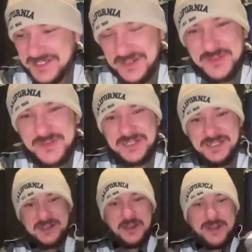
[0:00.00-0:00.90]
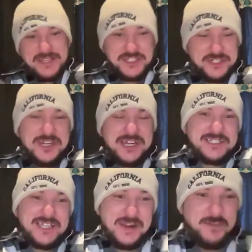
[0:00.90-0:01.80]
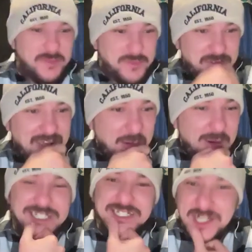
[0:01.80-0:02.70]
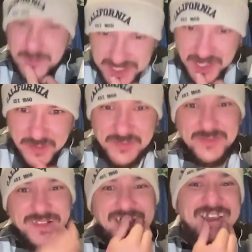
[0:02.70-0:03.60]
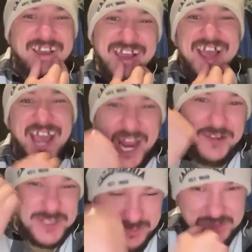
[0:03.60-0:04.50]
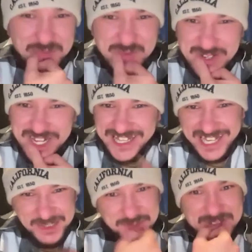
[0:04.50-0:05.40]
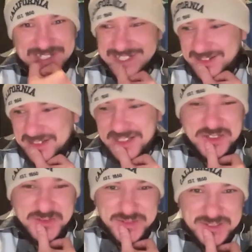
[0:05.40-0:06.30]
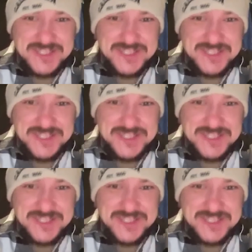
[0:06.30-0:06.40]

So I'll make sure next time that question comes up, I have something for that next person to interview.